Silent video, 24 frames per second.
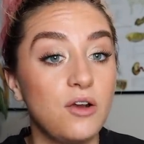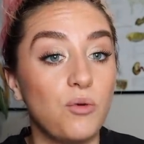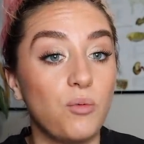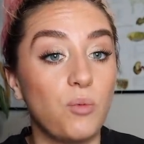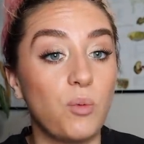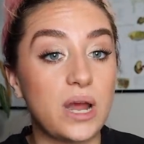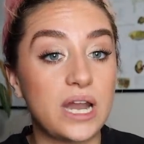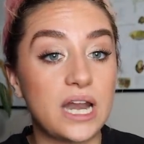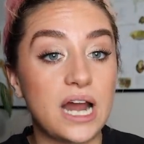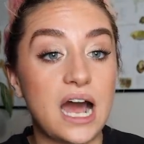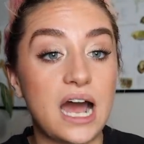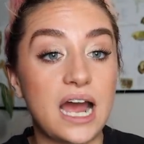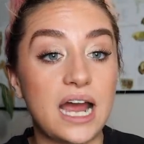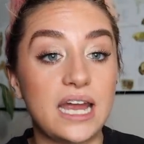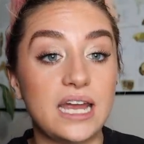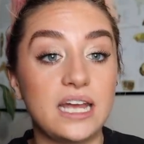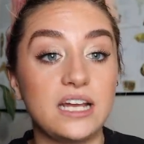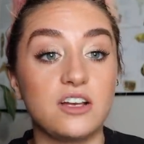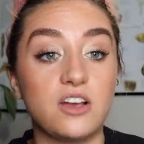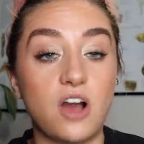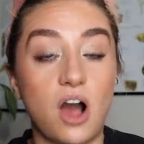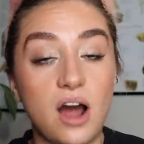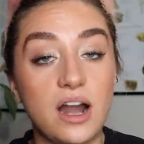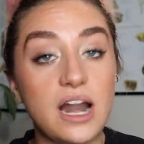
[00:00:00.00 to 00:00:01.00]
when I
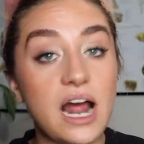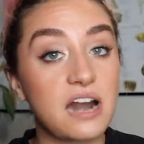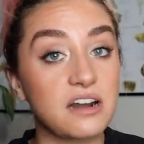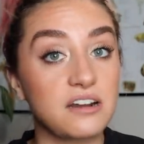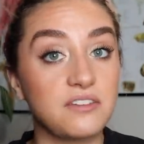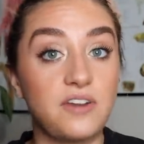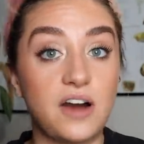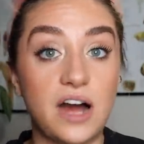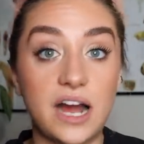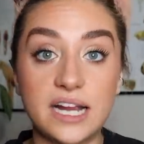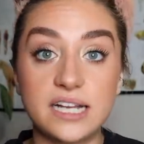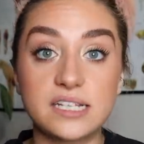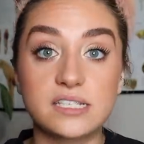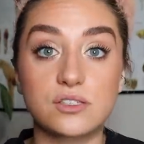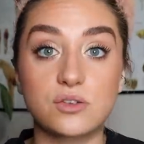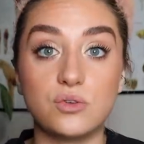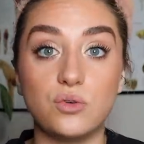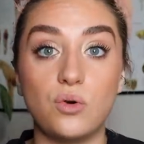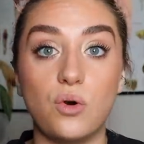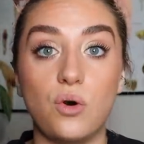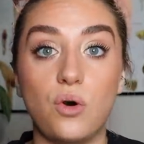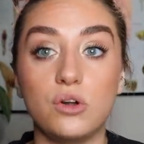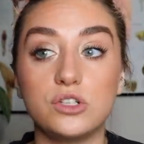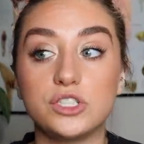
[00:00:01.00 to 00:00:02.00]
got out of high
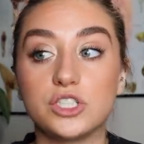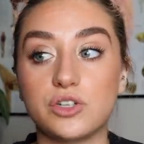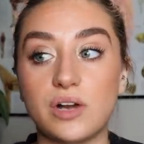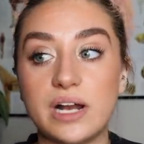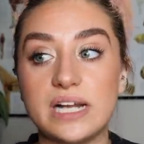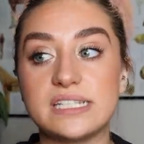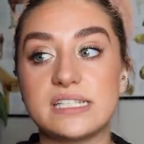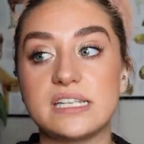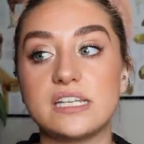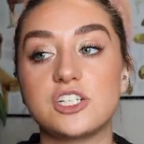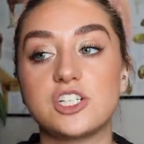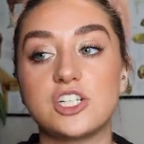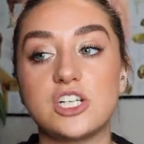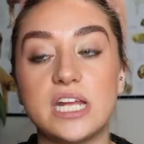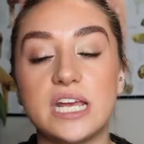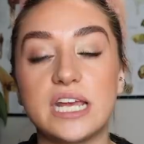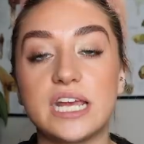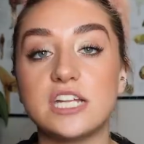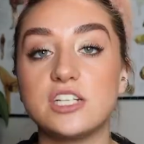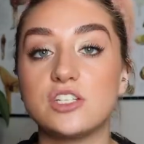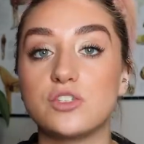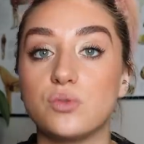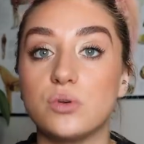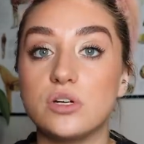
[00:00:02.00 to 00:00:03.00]
school, transitioning
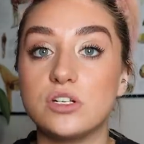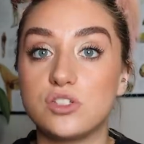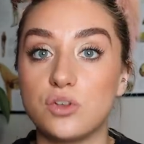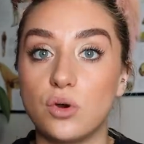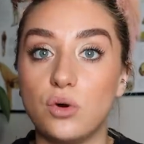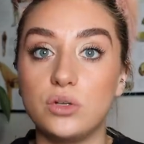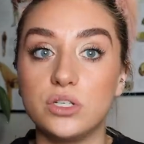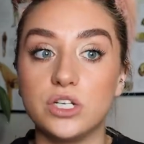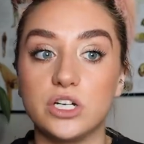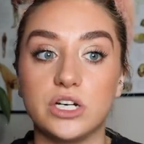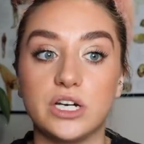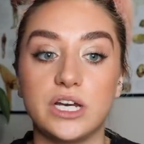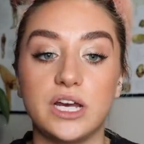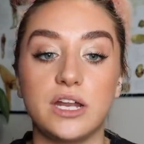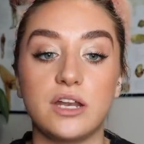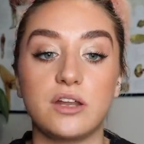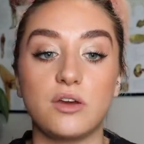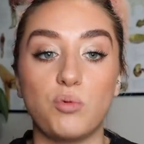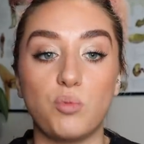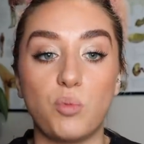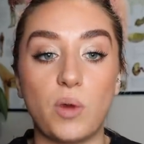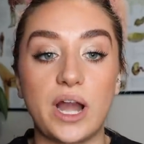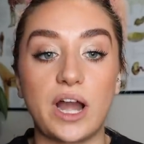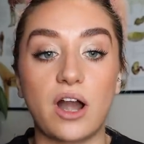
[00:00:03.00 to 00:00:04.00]
into adulthood,
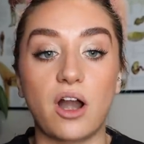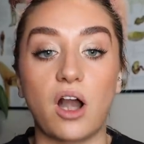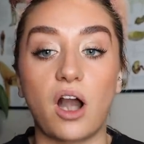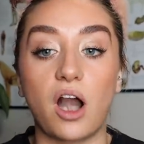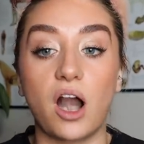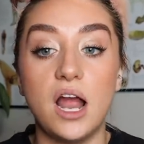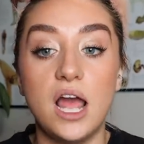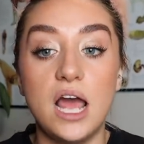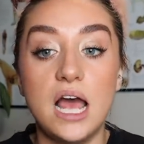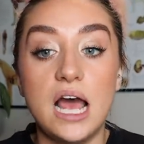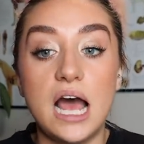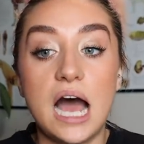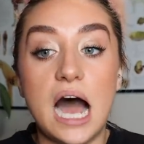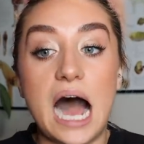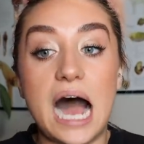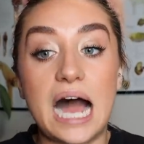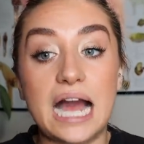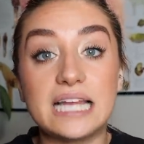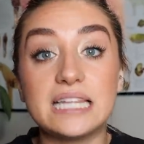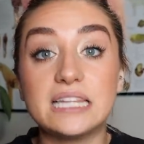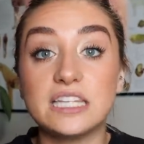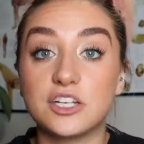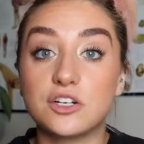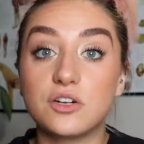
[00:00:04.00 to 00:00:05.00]
where
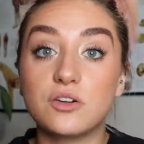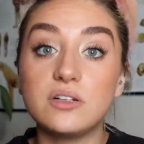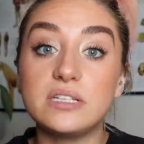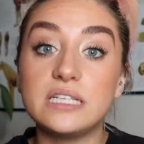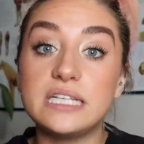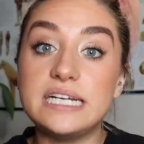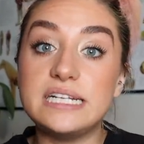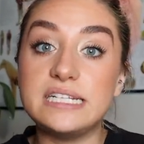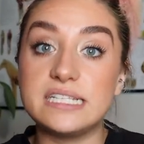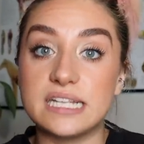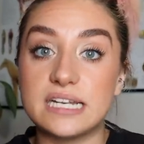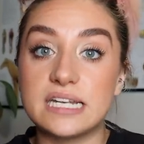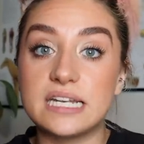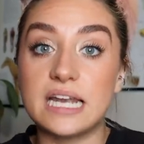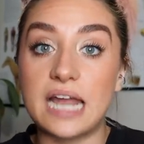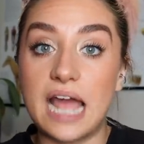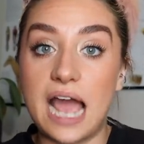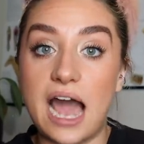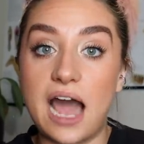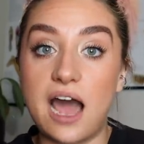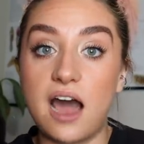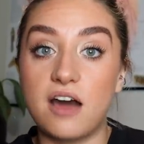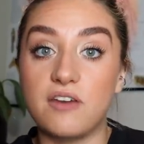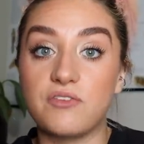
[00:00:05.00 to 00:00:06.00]
I literally didn't
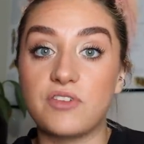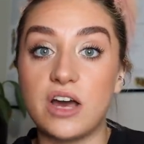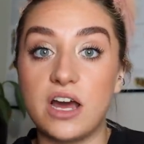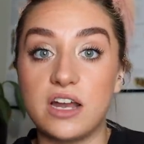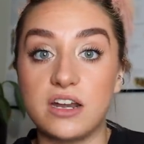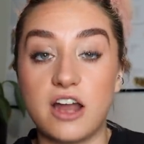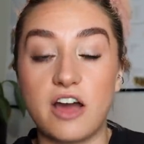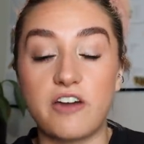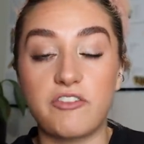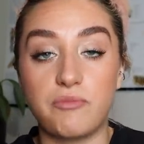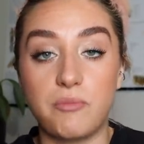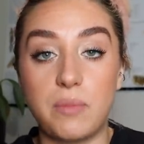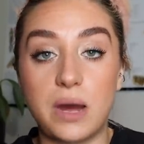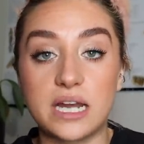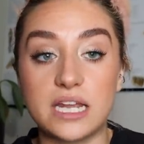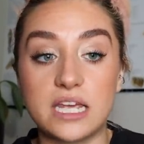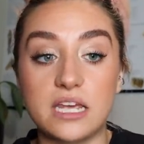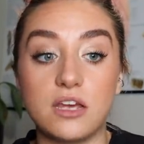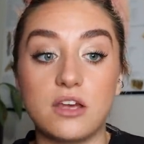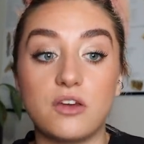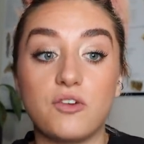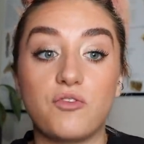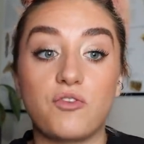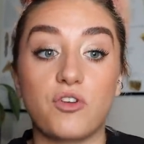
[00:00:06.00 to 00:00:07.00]
have enough
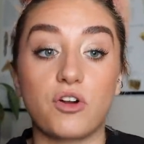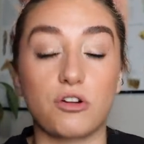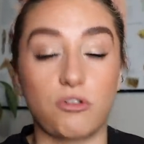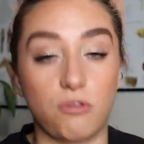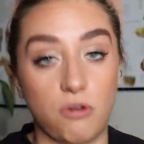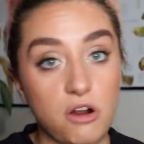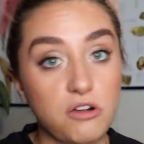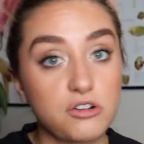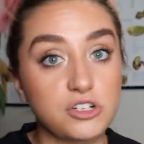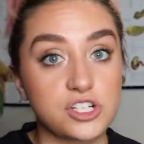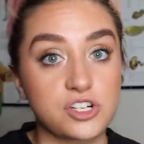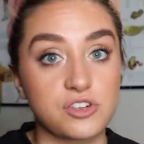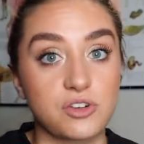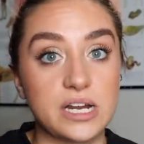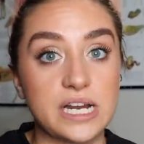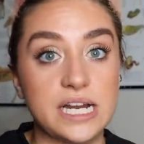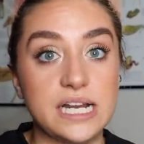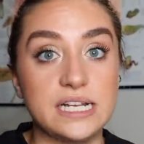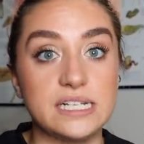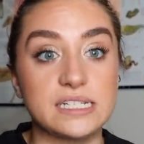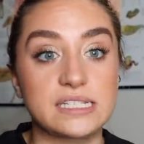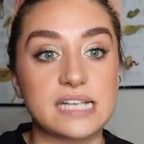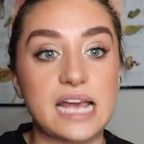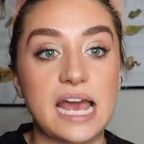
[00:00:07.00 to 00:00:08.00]
money for
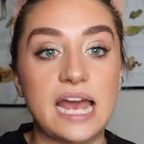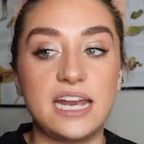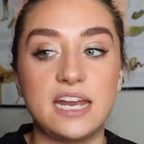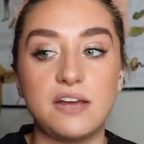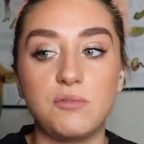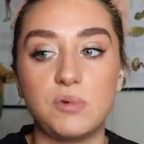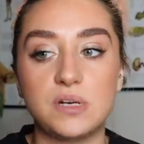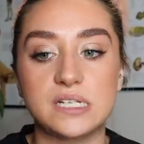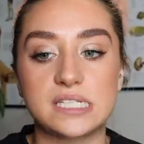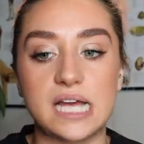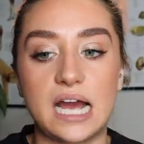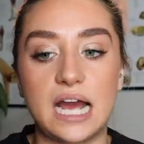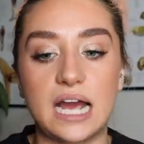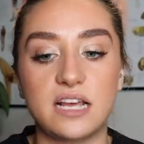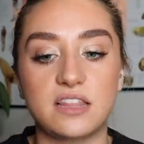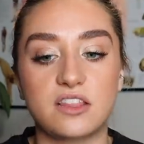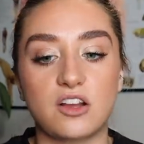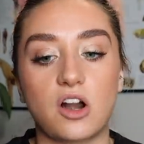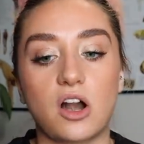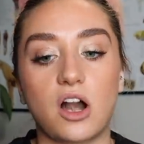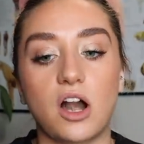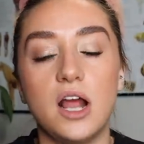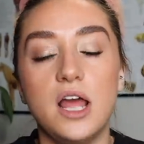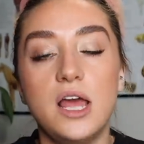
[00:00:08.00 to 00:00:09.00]
groceries, and it was
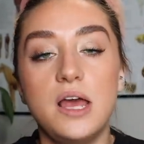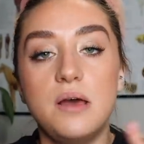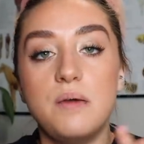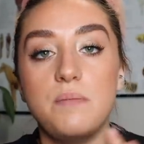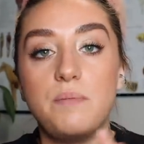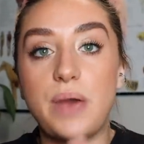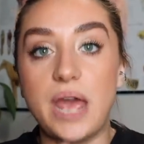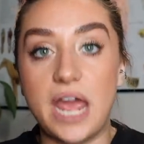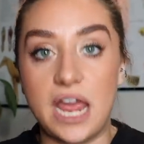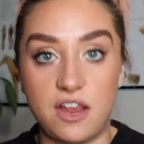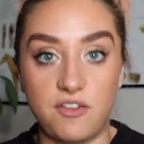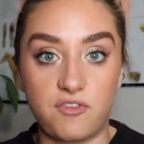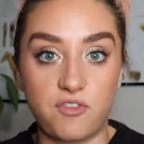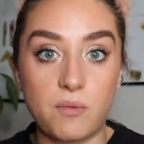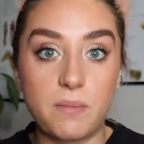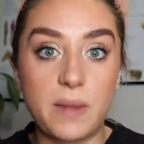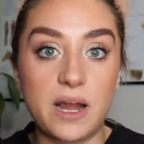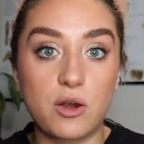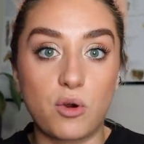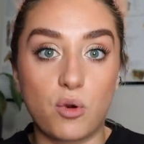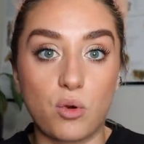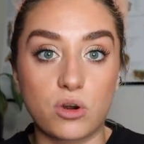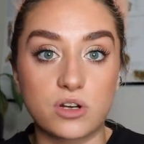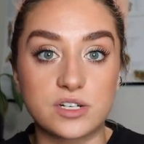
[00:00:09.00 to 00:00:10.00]
either pay for
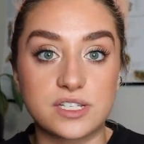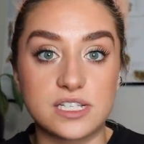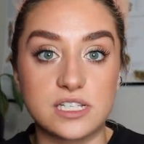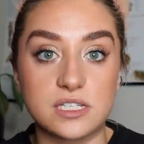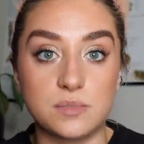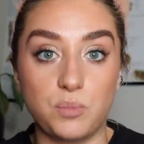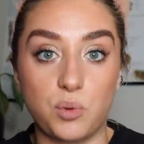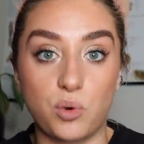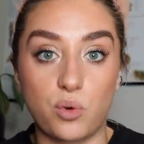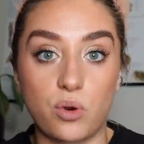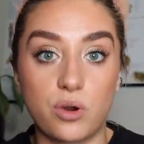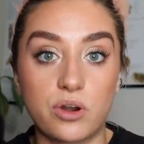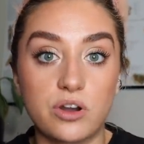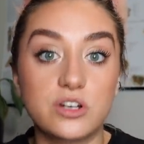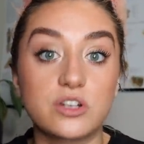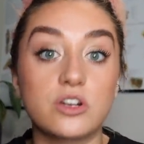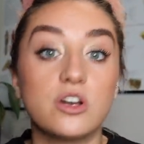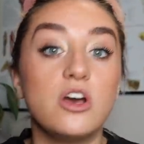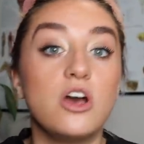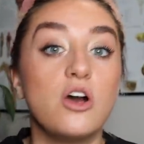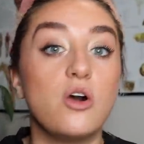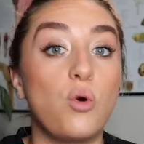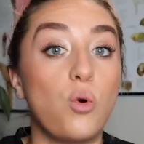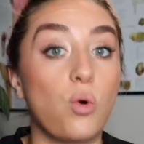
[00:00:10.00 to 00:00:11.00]
my horse's board
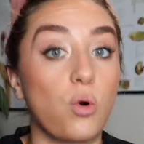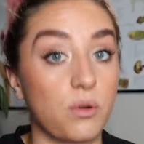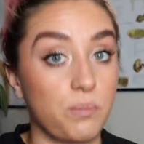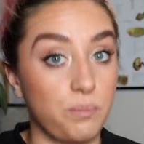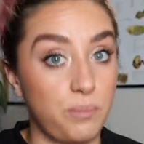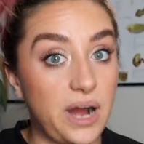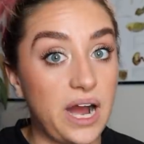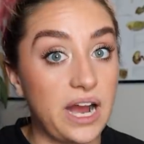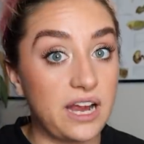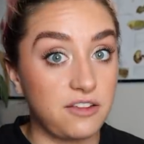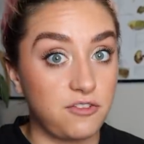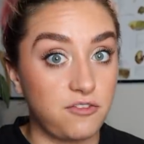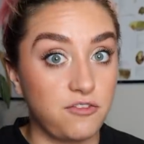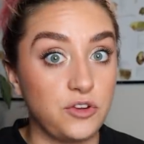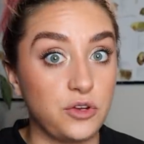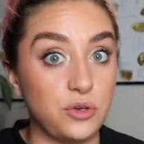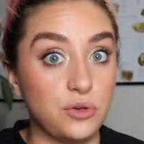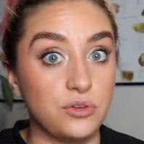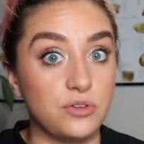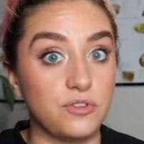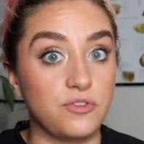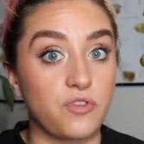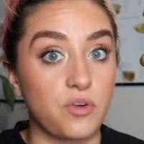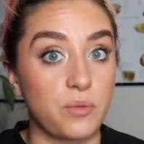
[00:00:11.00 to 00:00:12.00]
or buy
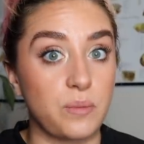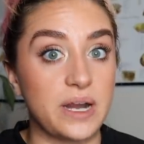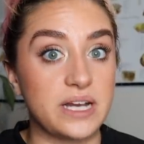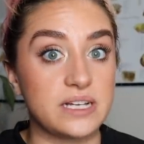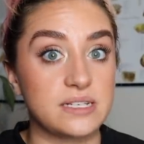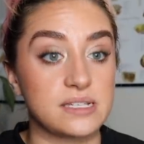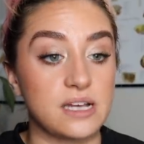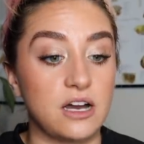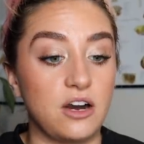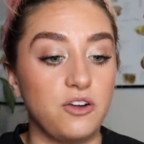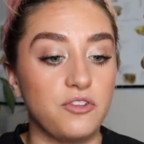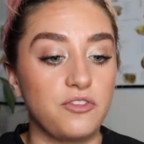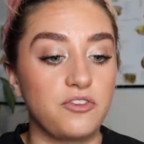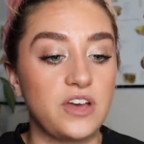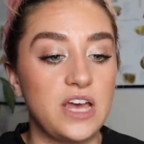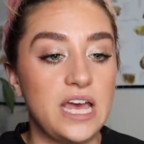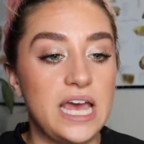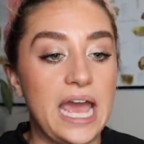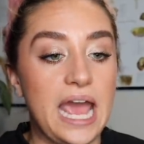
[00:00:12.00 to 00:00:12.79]
food for myself.